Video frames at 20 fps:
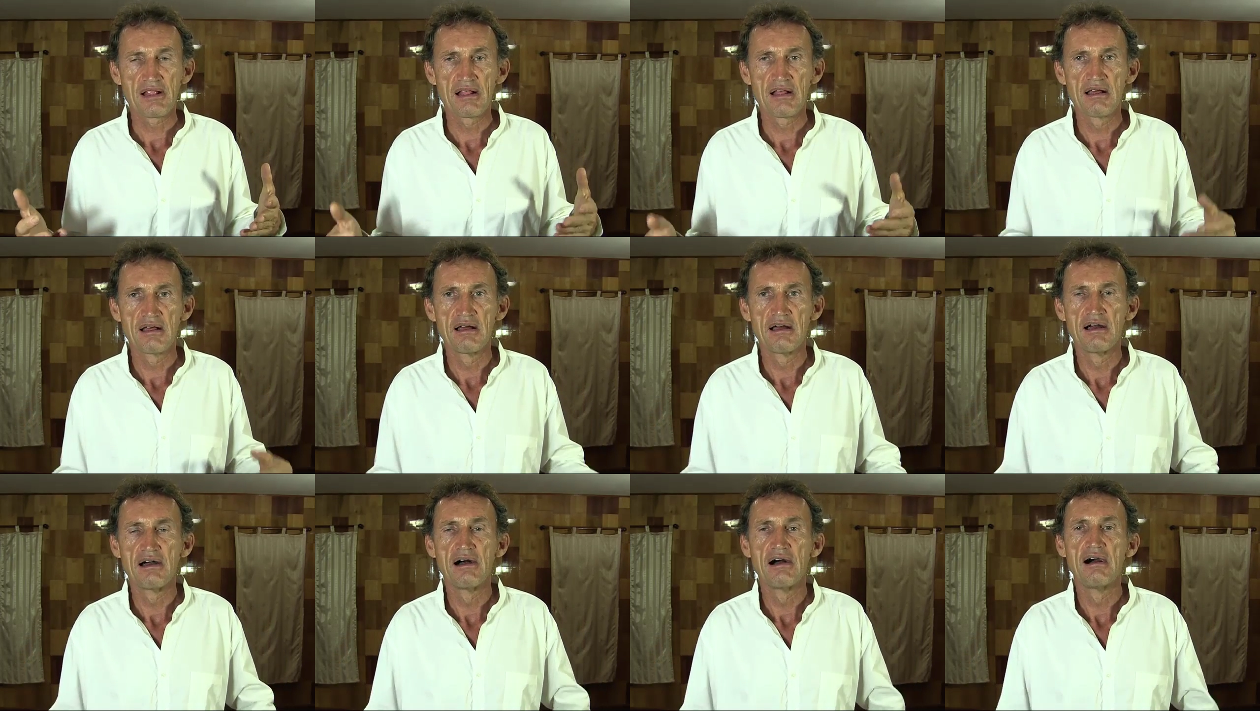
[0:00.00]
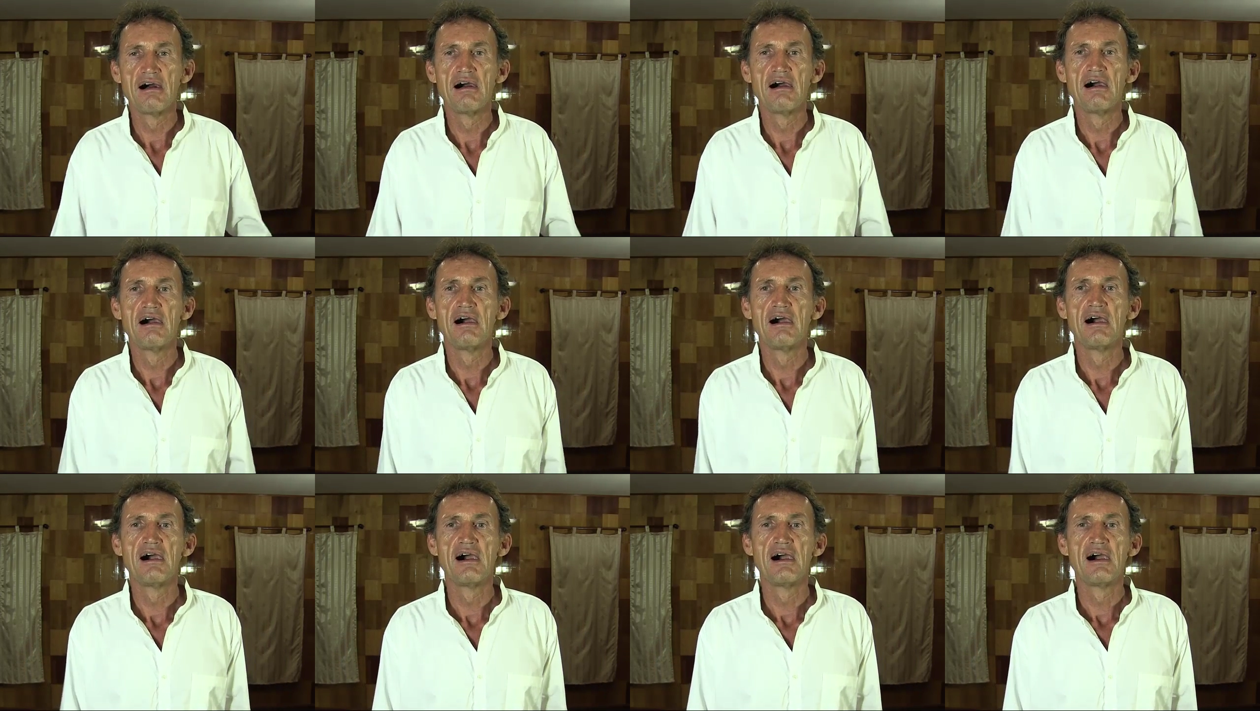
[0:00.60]

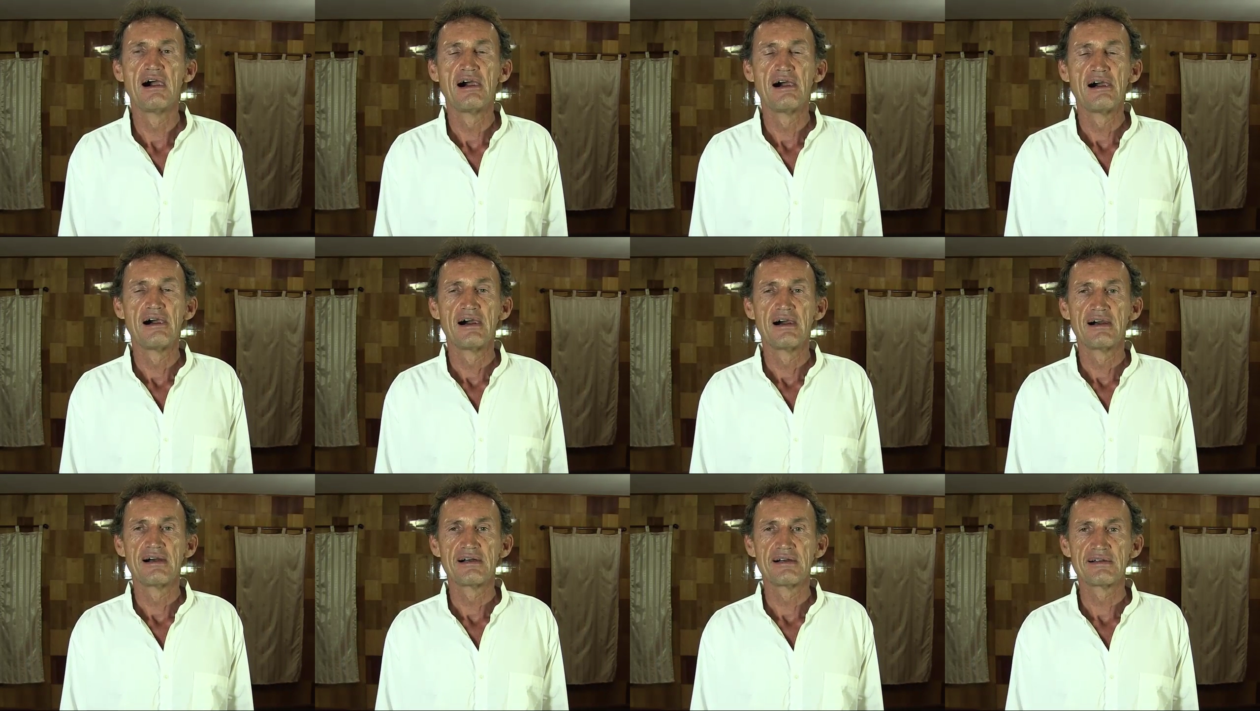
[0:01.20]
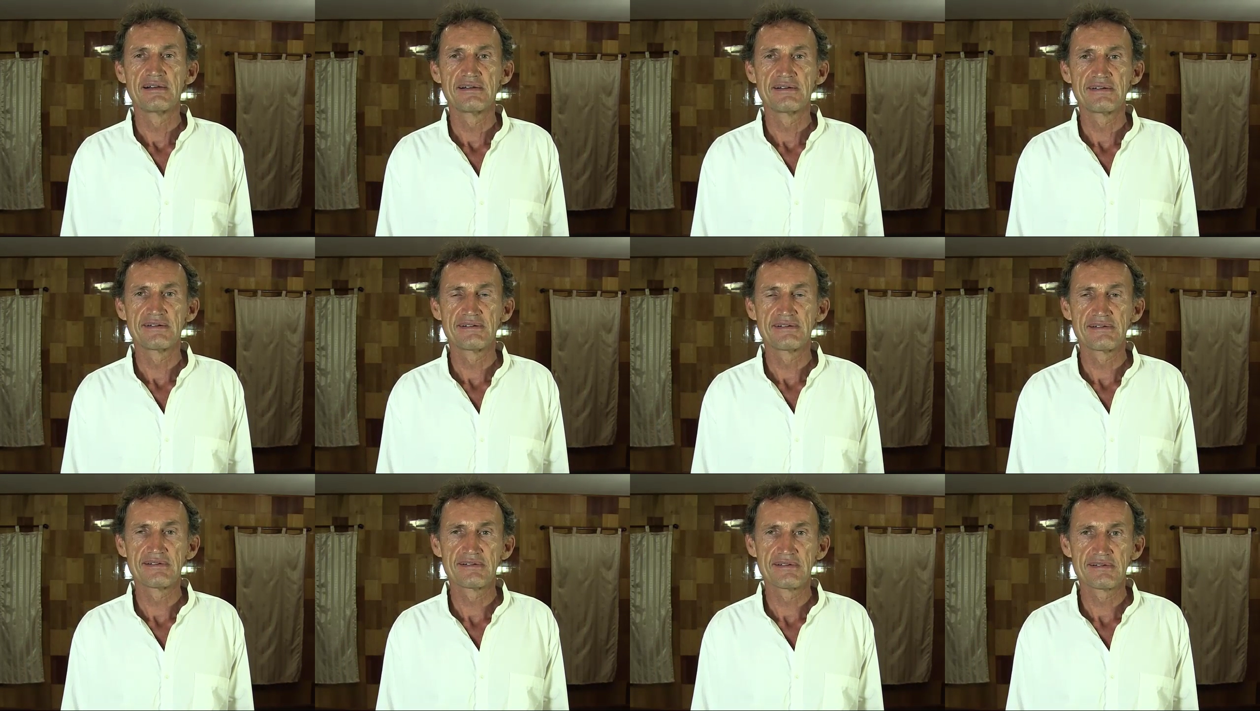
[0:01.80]

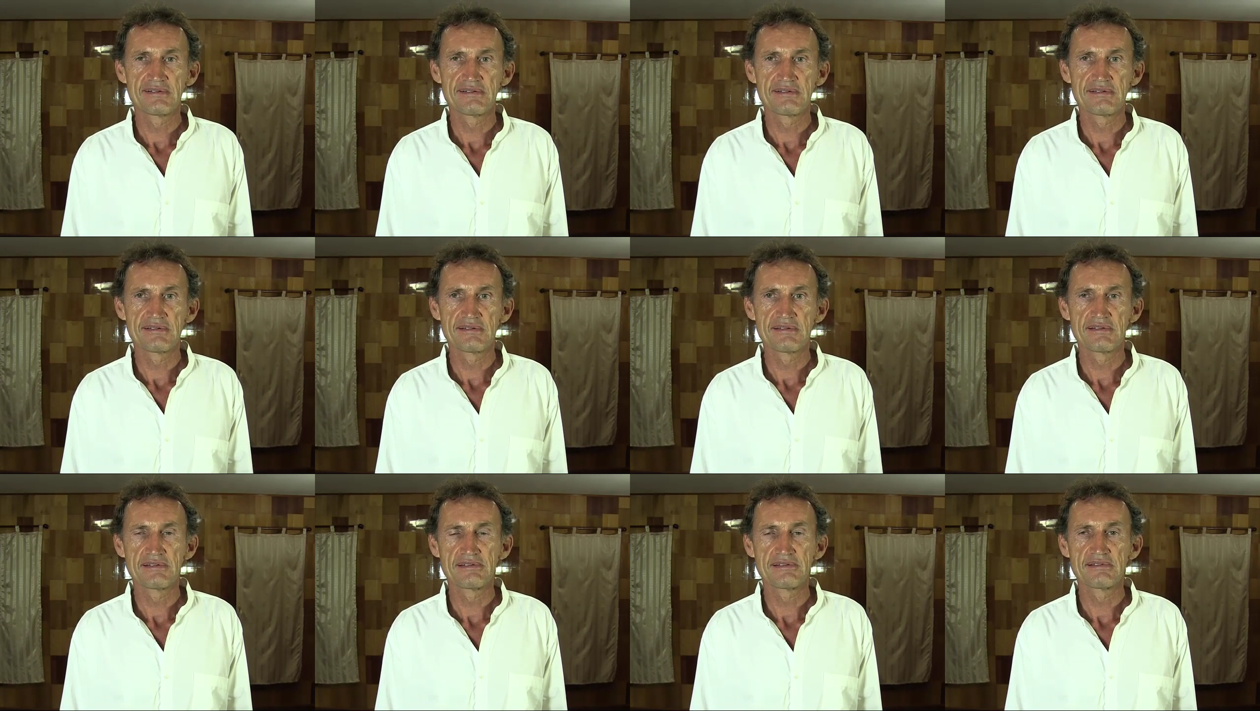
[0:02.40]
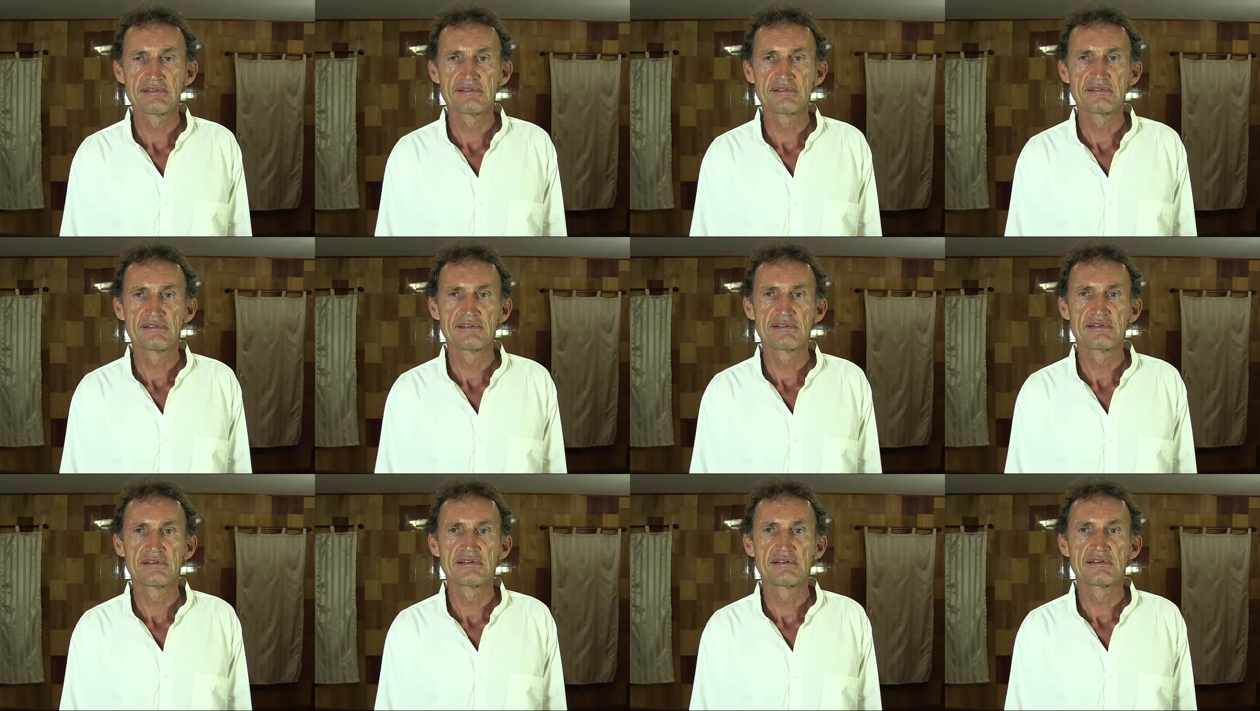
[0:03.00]

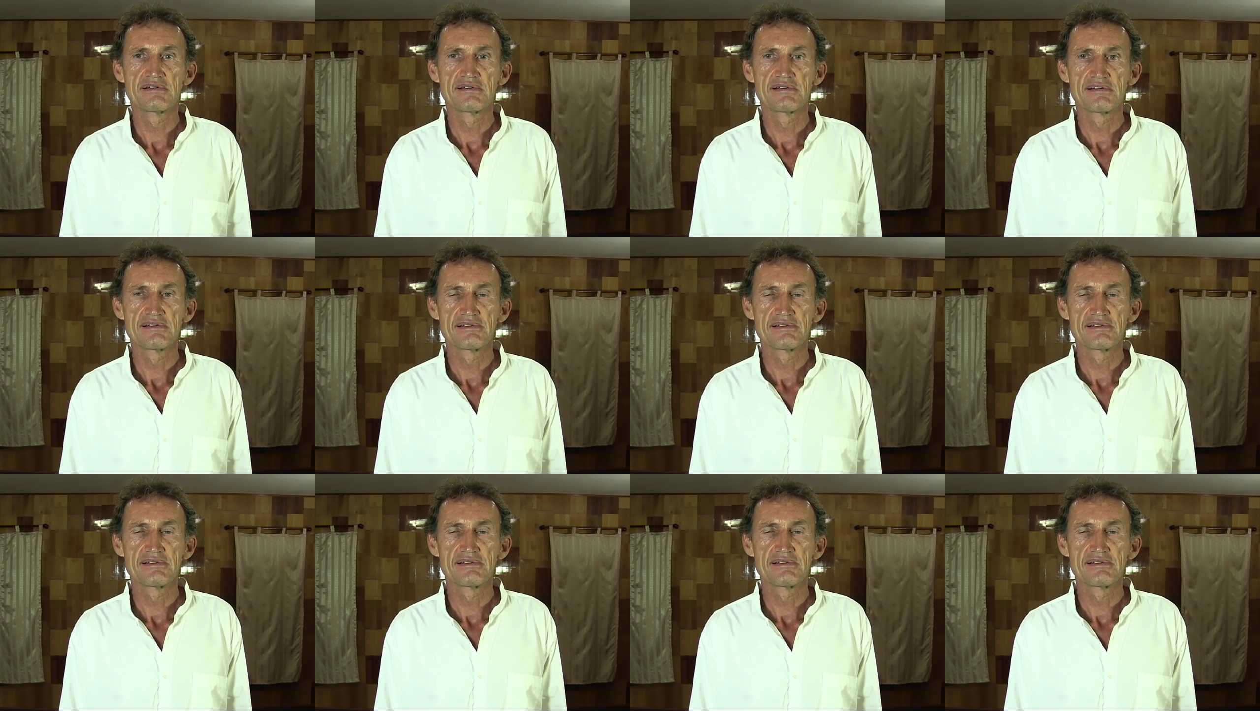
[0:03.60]
No one is speaking in this clip.